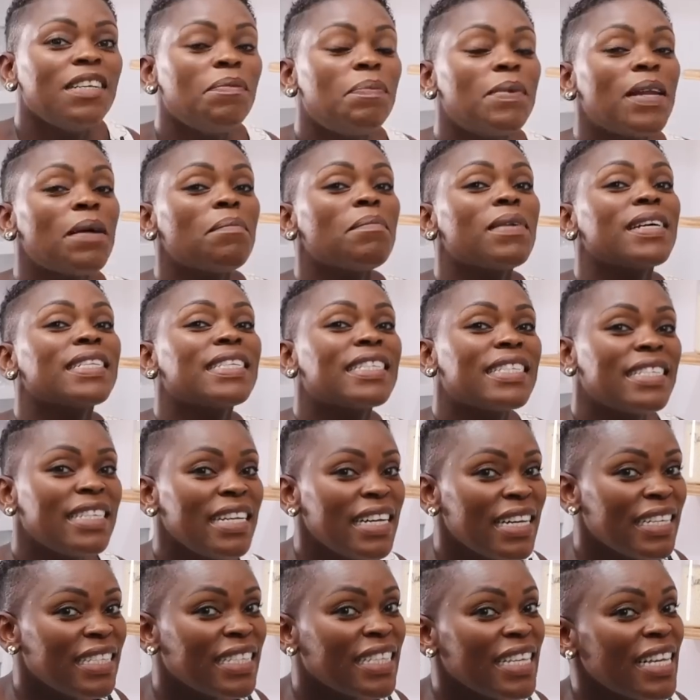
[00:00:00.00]
Tip number
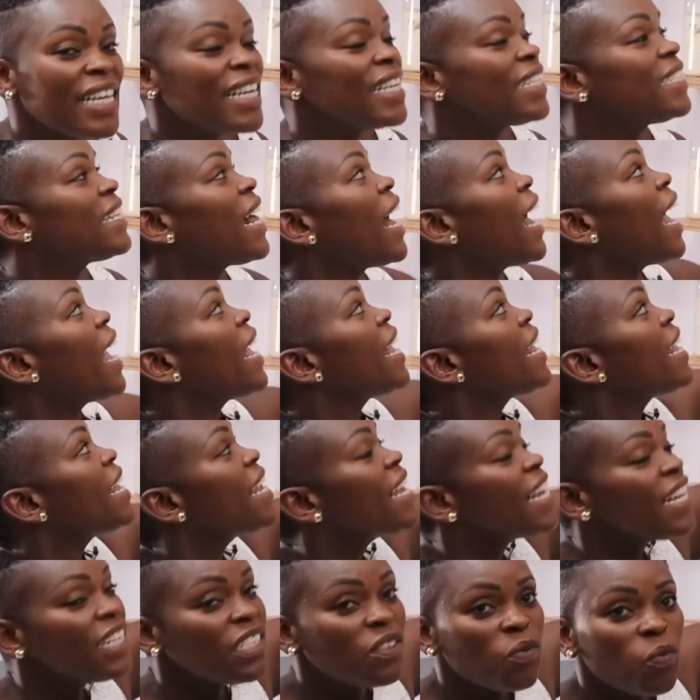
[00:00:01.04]
six is I
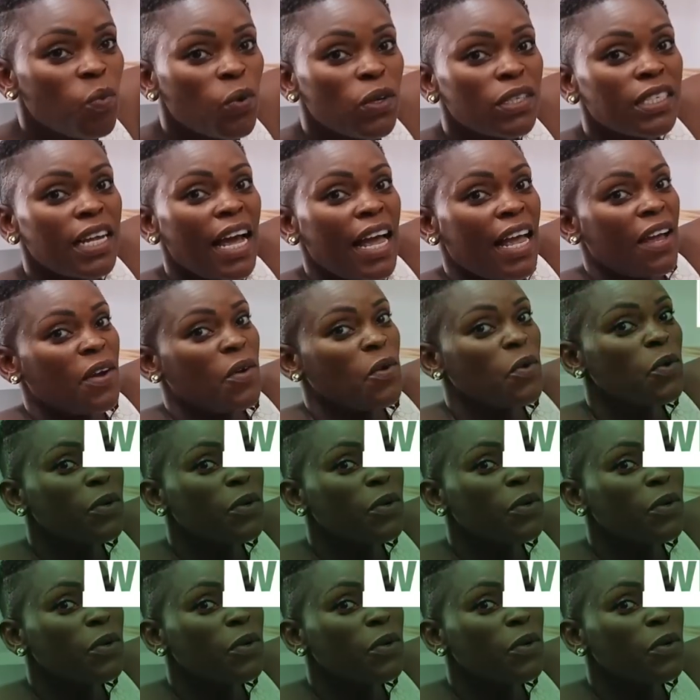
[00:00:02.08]
hid what I